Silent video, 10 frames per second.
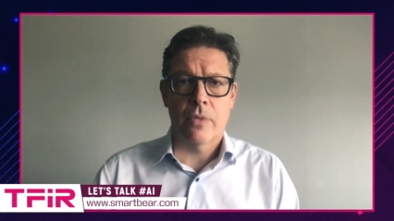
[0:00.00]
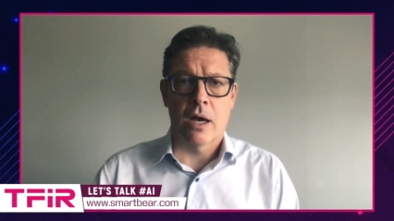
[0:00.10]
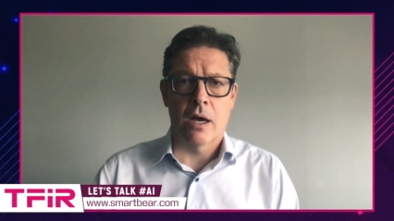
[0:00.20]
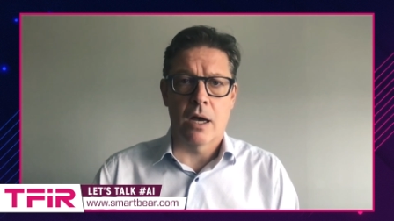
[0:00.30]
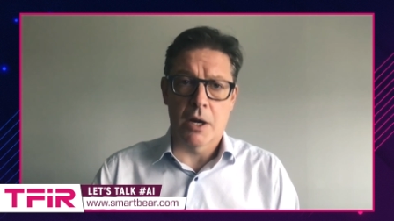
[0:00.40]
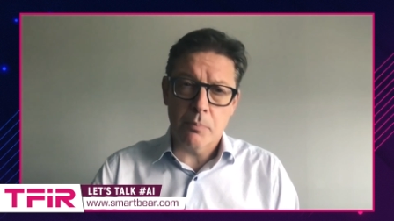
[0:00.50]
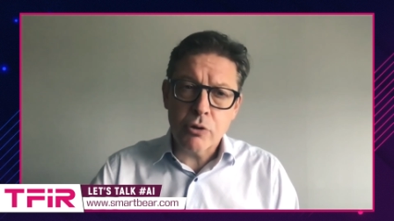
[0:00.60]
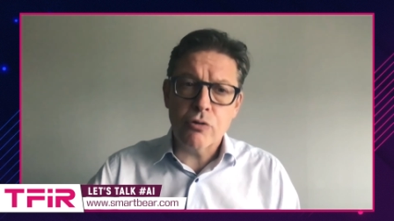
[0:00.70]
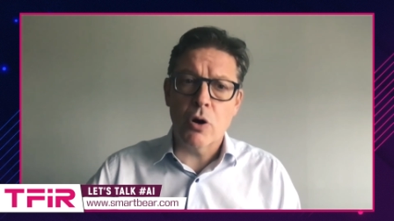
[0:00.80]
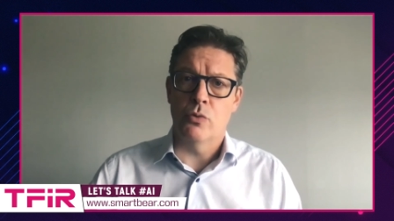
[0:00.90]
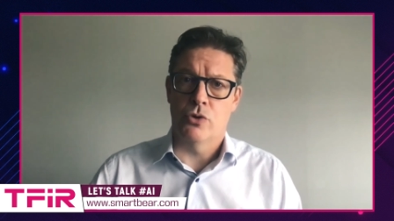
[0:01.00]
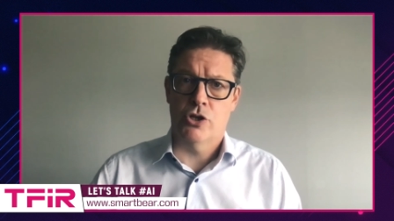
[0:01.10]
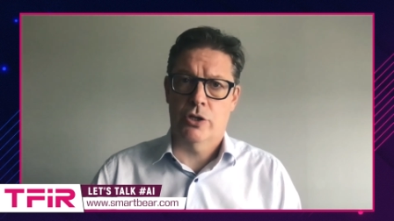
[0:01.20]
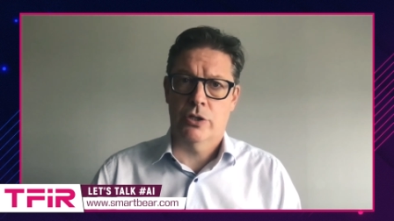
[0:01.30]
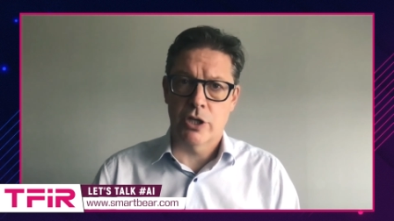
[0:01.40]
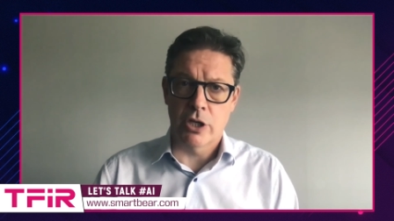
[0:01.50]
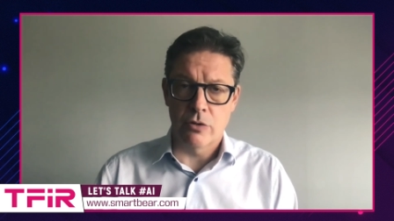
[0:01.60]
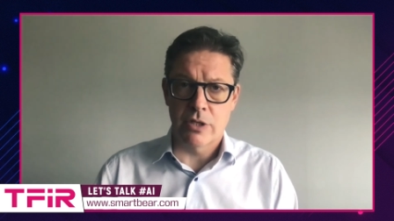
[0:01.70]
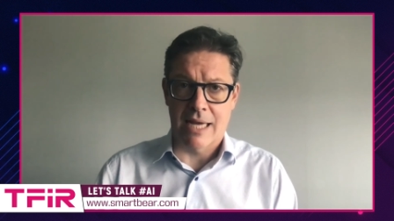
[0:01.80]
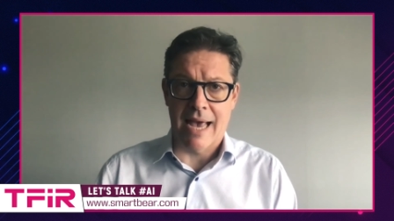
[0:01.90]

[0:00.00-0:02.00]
uh, an approach to using